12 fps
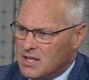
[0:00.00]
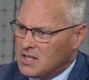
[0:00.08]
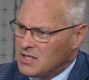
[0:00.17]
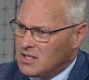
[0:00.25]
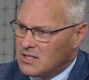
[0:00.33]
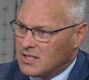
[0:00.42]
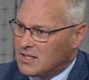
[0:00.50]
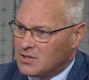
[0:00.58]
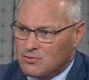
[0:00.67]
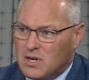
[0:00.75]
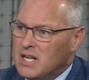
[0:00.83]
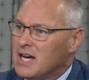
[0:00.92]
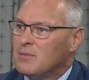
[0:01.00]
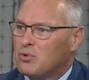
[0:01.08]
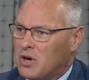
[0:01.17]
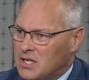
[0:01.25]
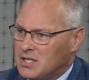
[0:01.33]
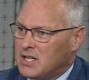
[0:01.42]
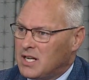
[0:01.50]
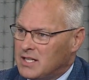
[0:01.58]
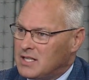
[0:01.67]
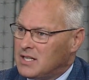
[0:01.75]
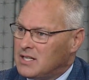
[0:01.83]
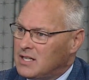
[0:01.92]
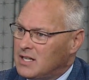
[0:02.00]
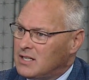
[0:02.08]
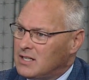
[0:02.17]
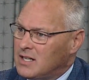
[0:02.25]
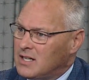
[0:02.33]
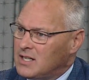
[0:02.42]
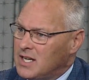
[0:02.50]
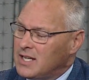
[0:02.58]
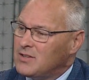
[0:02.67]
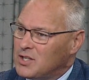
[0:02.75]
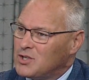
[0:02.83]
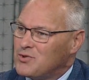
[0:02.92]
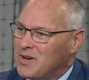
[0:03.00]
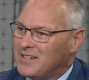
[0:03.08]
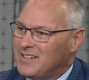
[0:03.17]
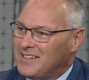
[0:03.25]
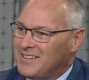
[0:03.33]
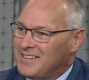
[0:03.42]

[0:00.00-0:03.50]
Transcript: This is really unprecedented in the 8th district.